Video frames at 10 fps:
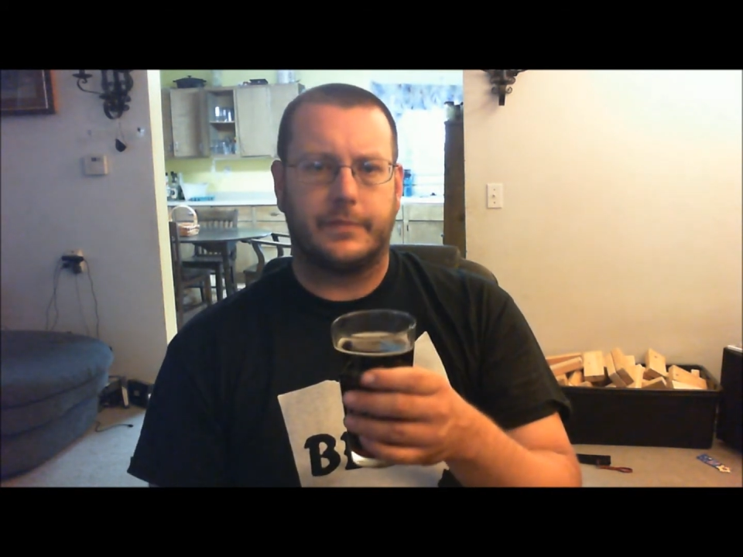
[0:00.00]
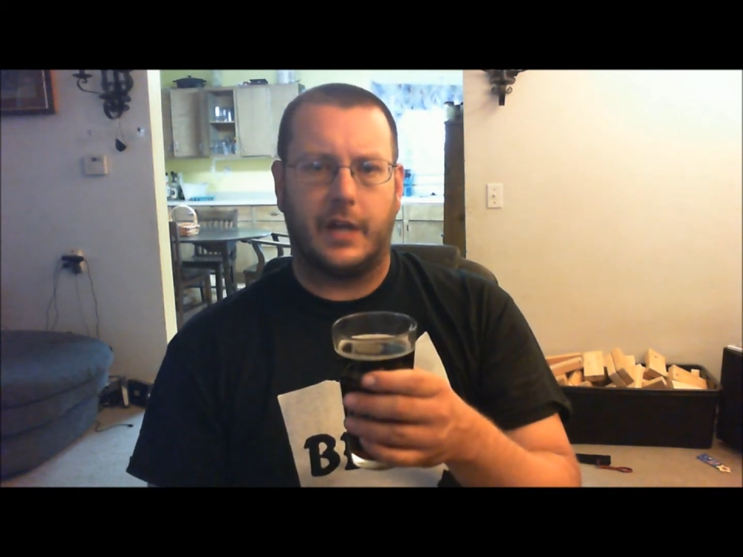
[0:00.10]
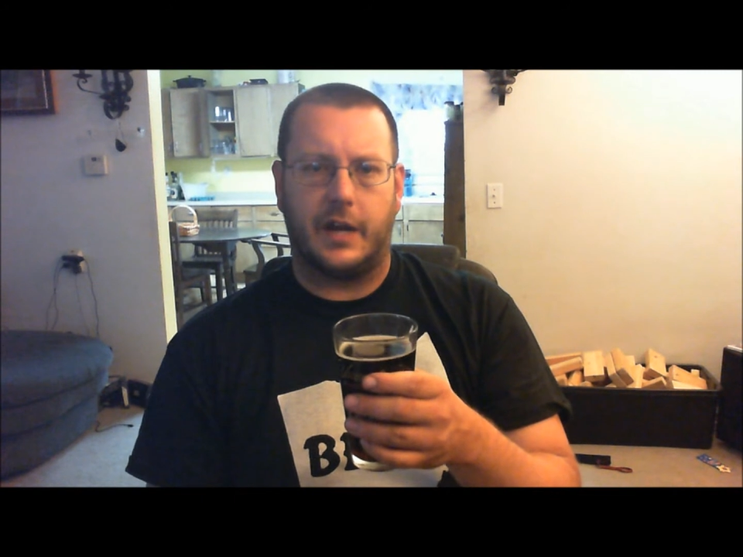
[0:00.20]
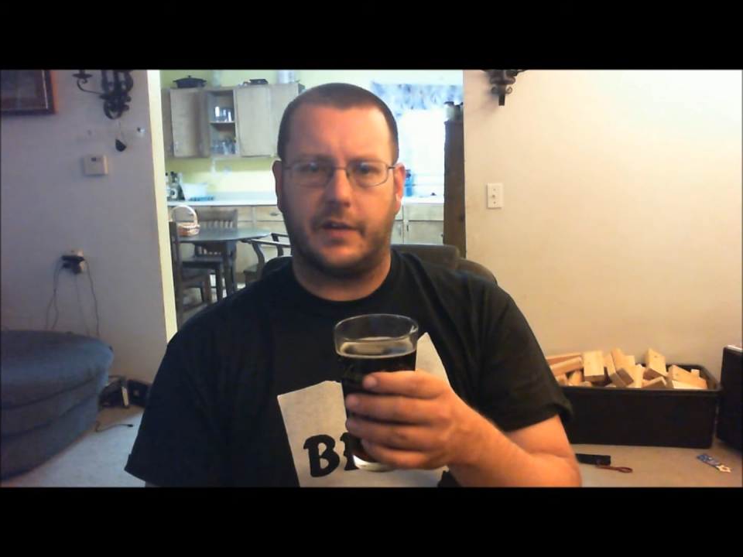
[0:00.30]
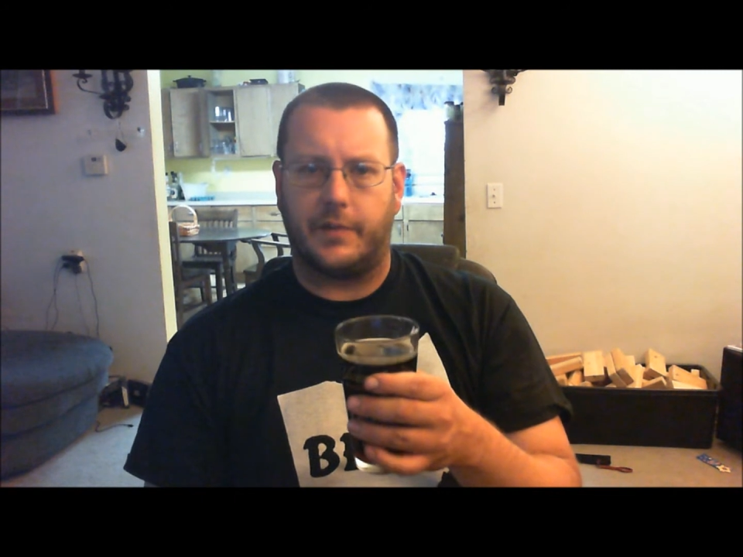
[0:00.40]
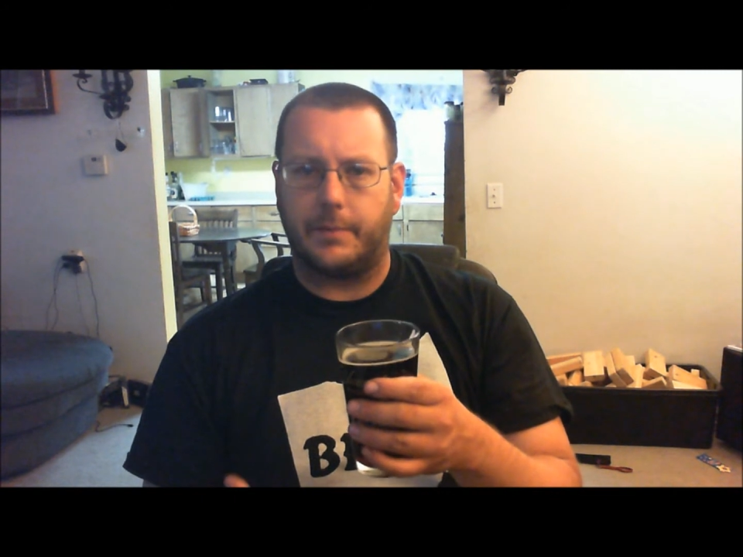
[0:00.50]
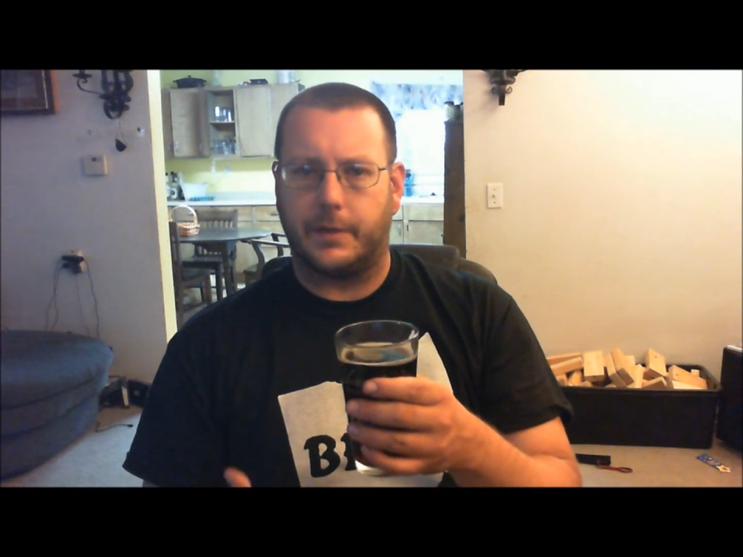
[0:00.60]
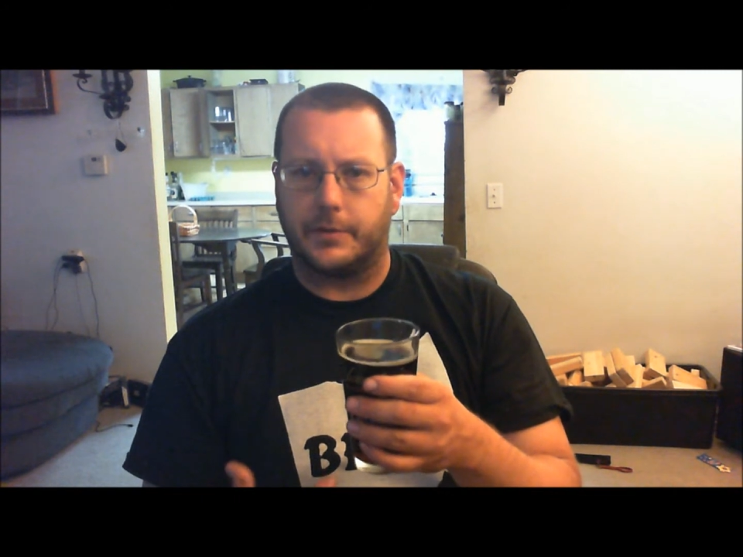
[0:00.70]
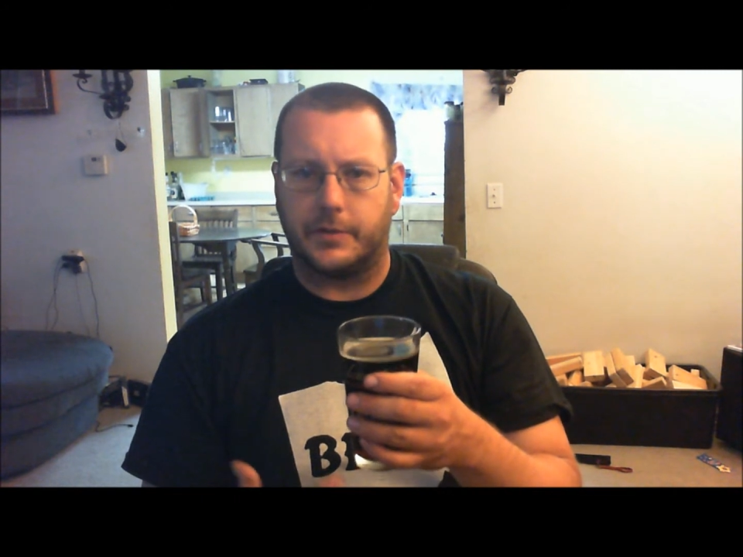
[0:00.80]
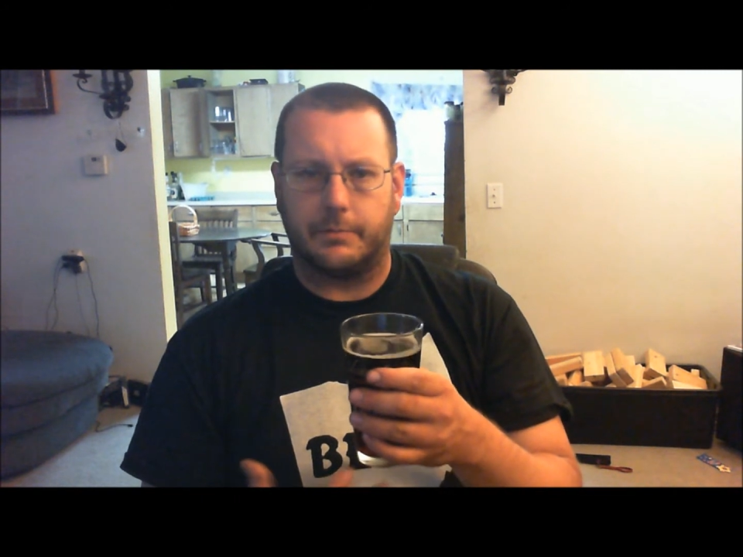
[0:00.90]
kind of a
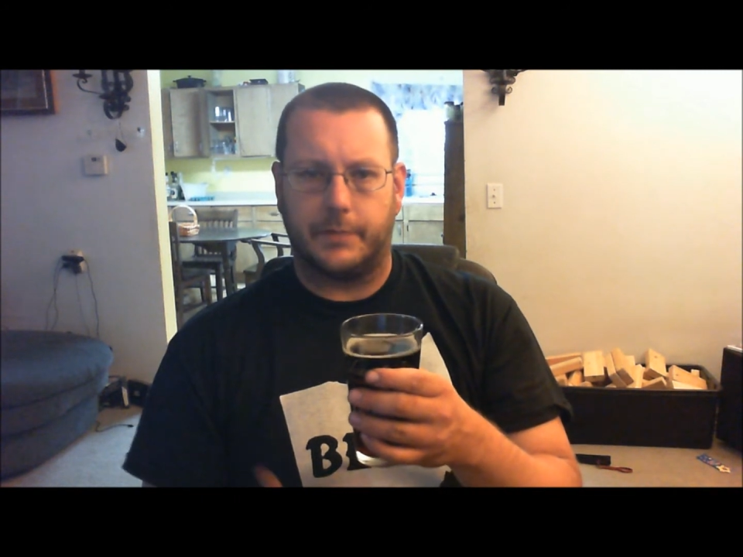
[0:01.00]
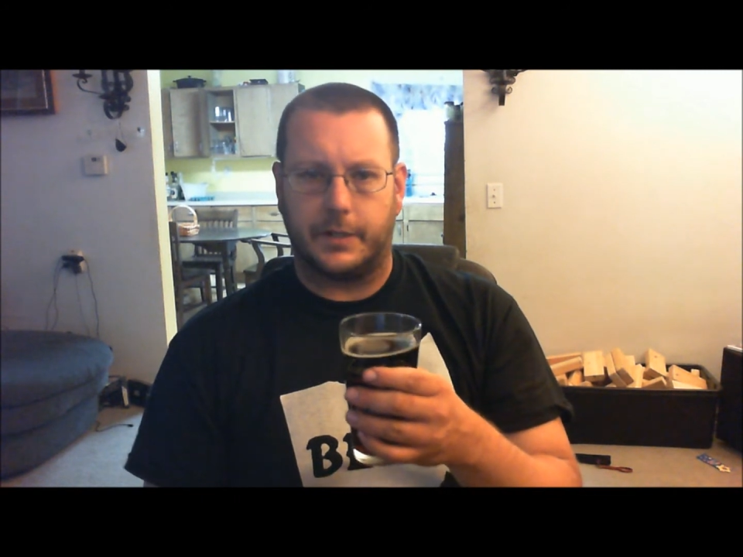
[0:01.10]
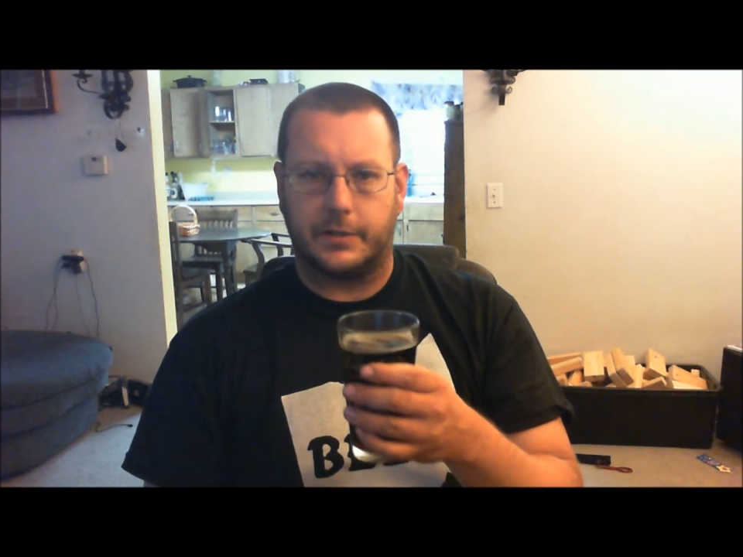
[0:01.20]
Pilsner beer